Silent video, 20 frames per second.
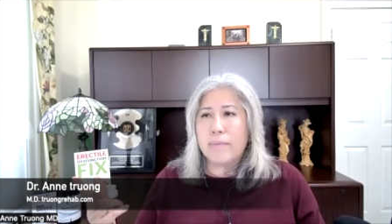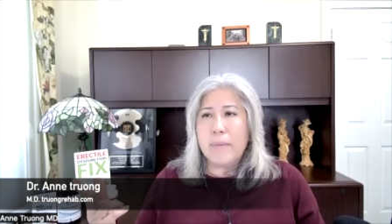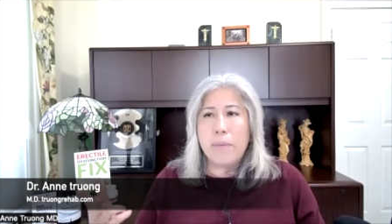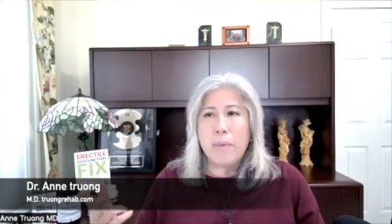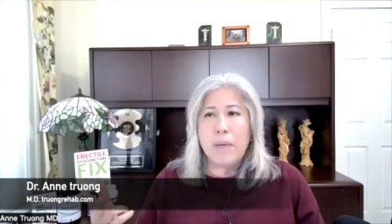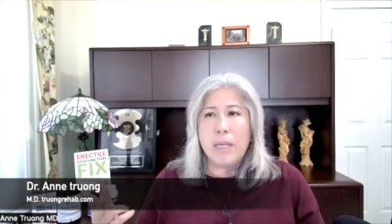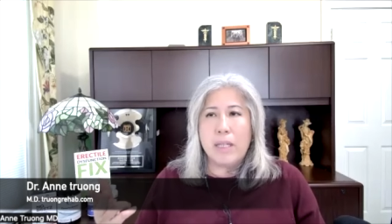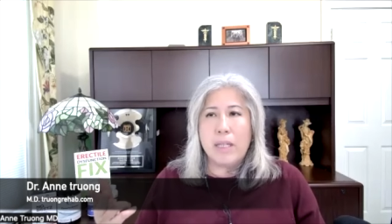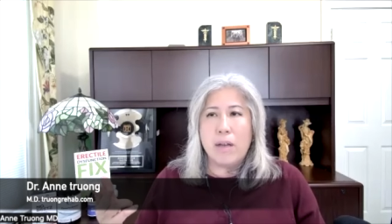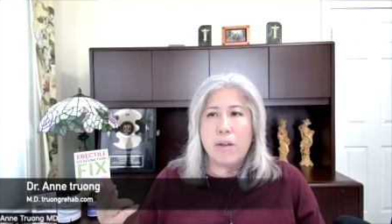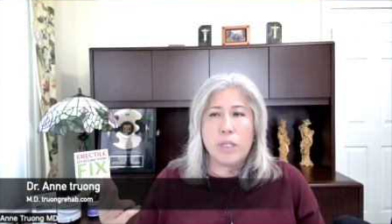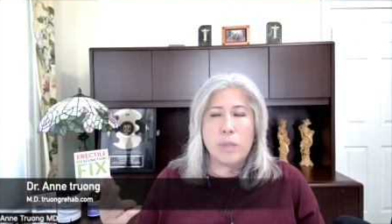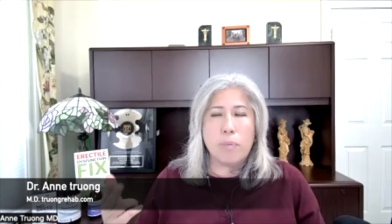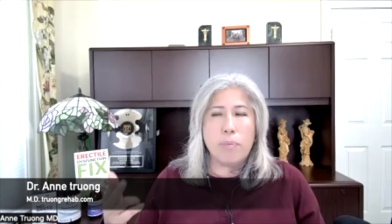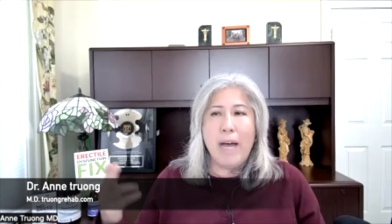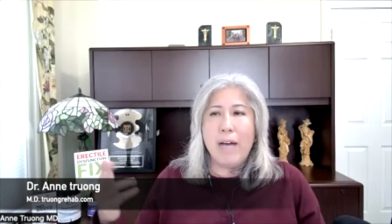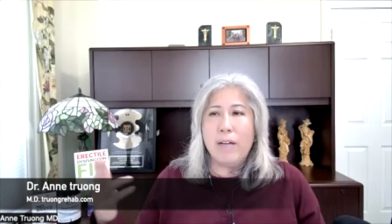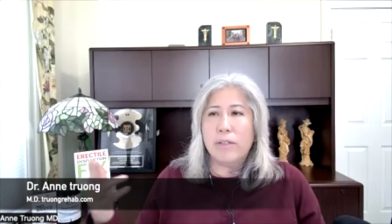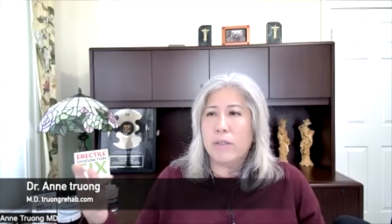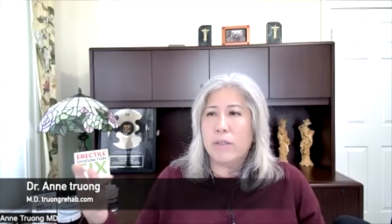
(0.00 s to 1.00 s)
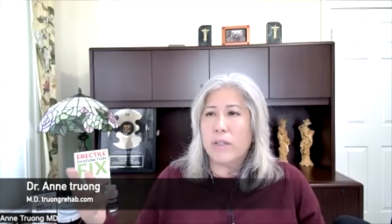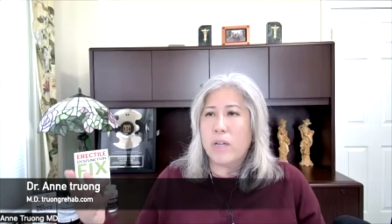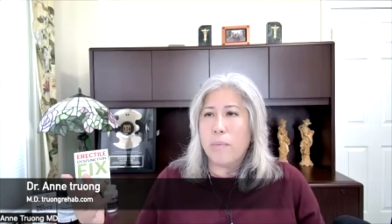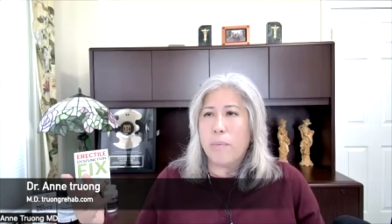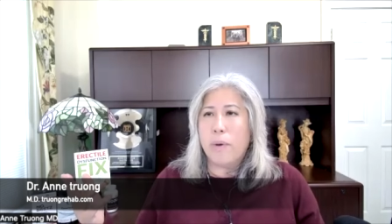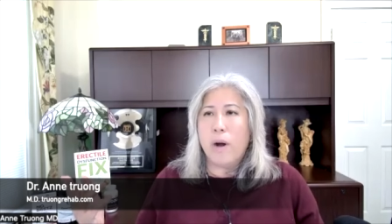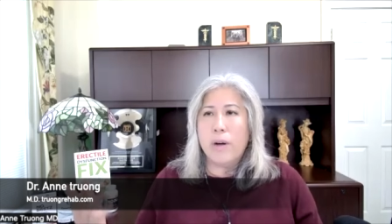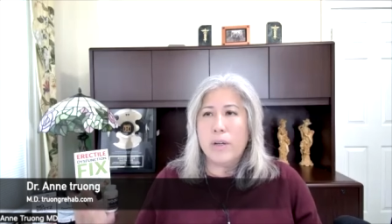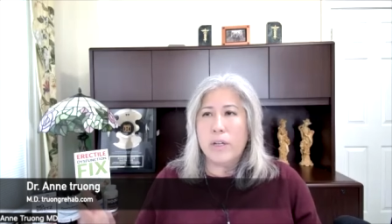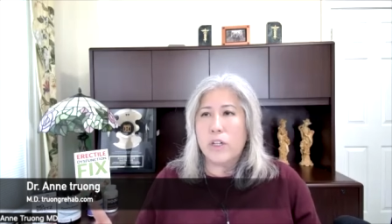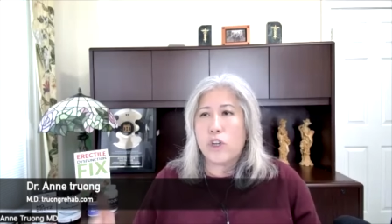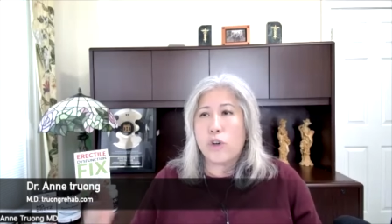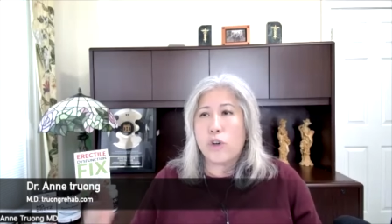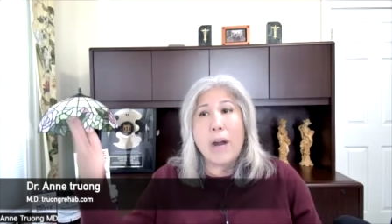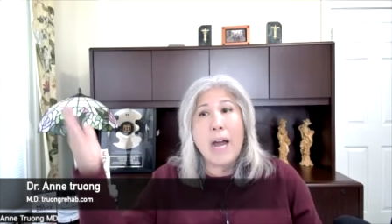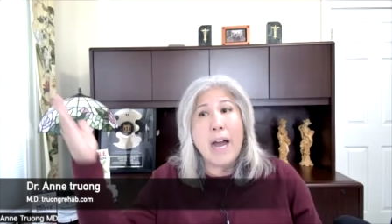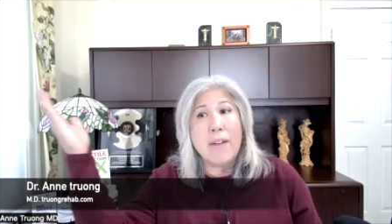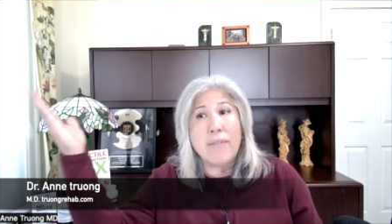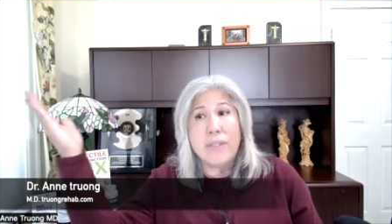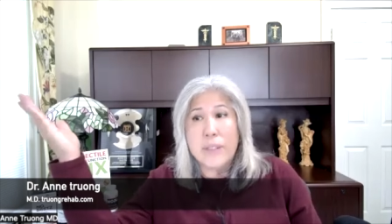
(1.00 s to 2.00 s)
maybe their spouse and their partner
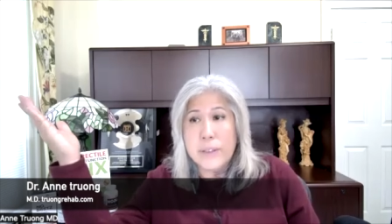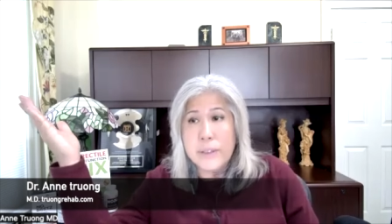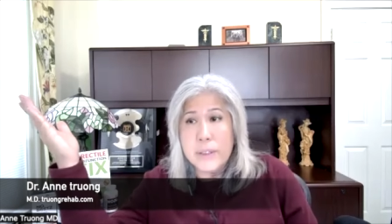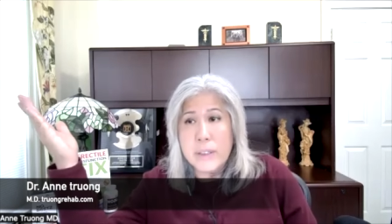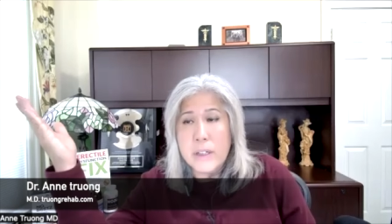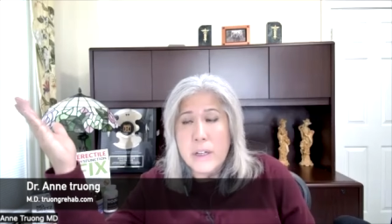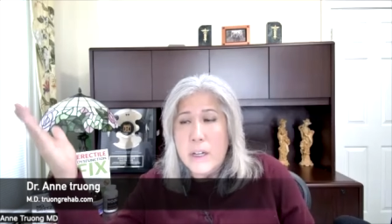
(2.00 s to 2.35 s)
travels